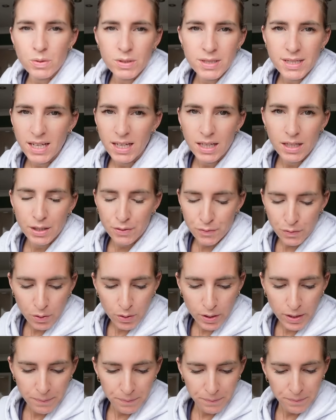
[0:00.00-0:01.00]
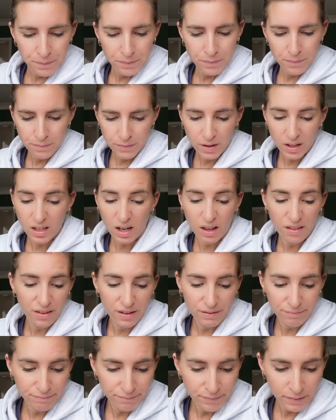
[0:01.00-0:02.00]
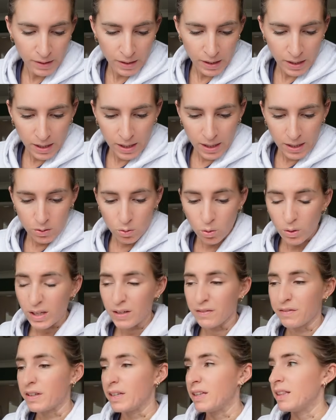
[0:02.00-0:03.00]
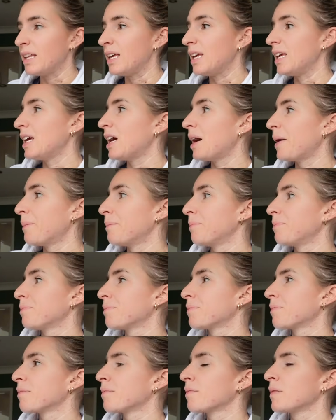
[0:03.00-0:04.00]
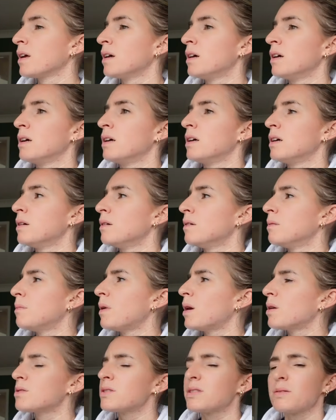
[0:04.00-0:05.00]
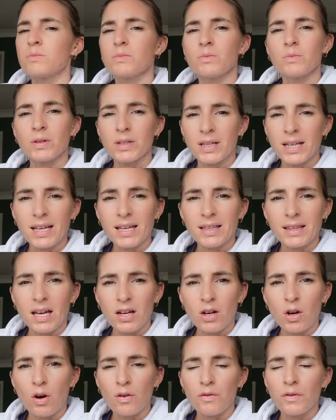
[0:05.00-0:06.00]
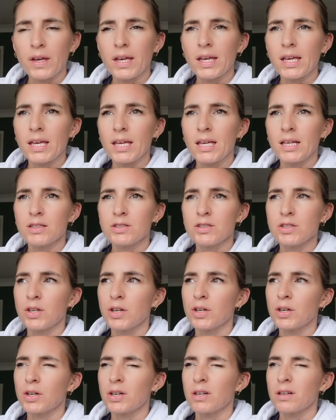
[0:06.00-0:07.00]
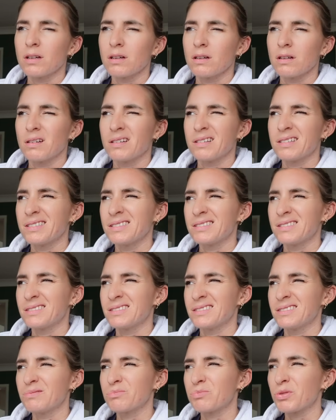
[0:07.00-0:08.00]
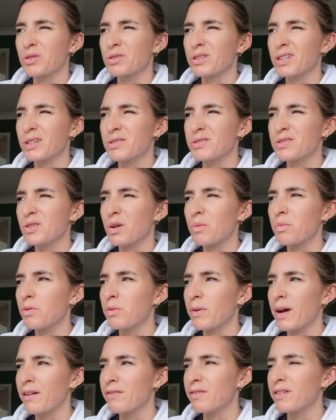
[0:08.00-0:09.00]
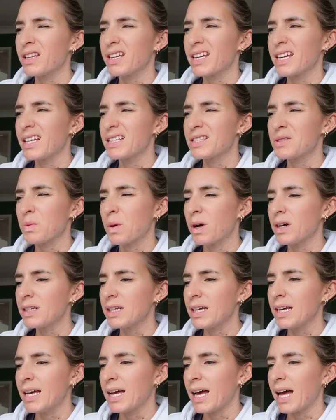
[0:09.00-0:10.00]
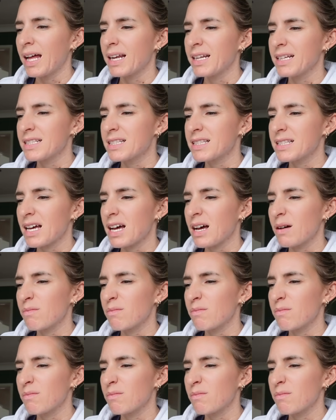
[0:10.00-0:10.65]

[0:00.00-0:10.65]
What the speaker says: she won't take anything for it. Like nothing. Even the Miles, when he had that cough, he took Bronco Stop or whatever, the kids one. And it's